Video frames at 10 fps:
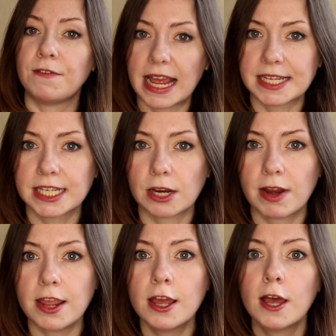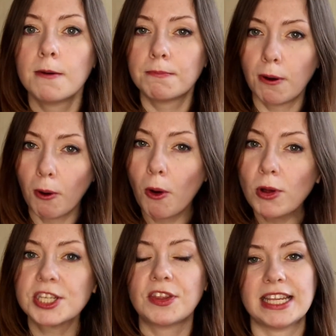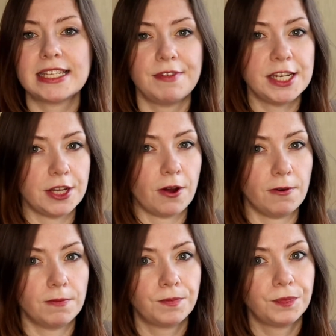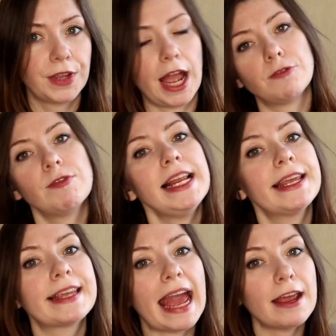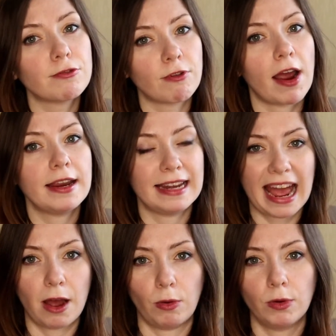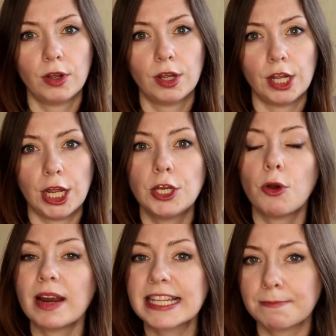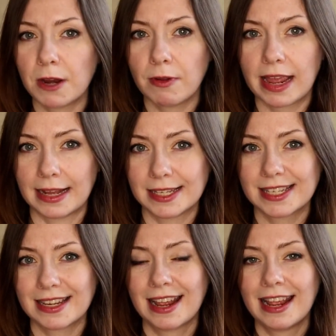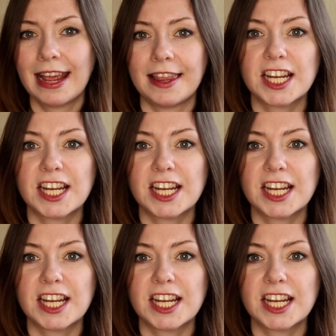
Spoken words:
necessary, pause this video and really get right now, in your experience, the